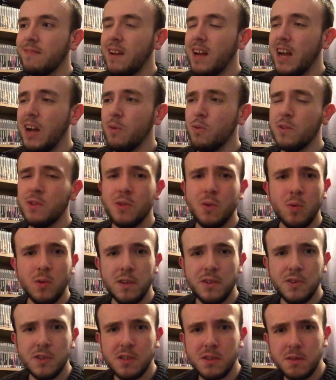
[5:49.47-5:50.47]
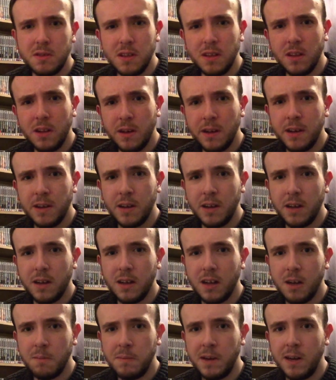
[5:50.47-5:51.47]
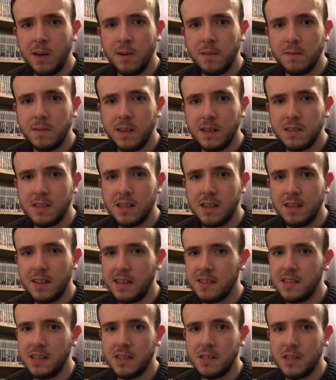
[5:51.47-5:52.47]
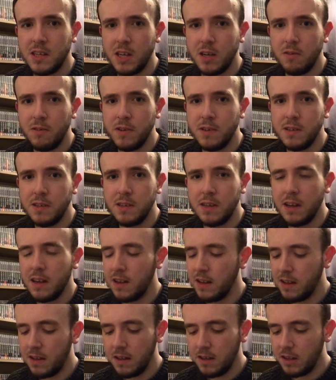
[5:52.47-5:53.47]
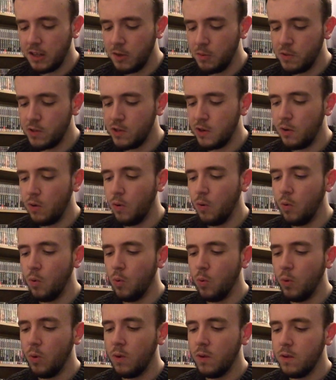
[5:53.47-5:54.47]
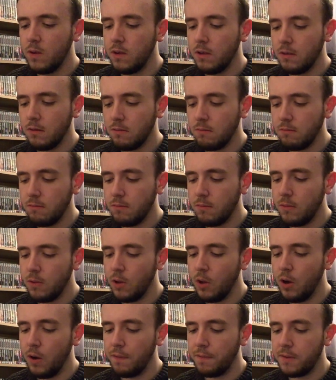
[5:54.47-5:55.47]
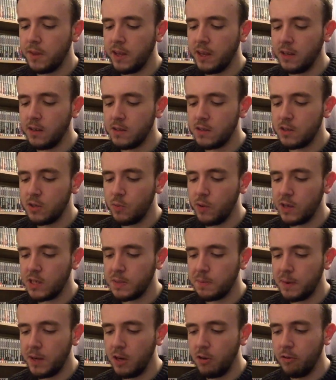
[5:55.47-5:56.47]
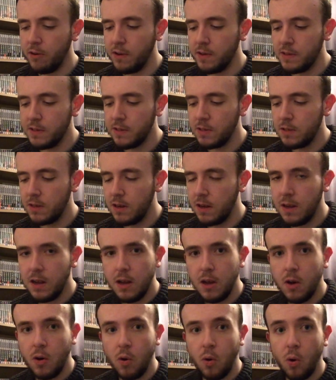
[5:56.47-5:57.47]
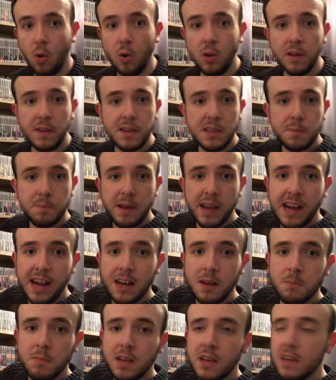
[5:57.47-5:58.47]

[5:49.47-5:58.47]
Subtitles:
I was only just the learner about this classic series. There was a whole lot of things to experience. All of this behind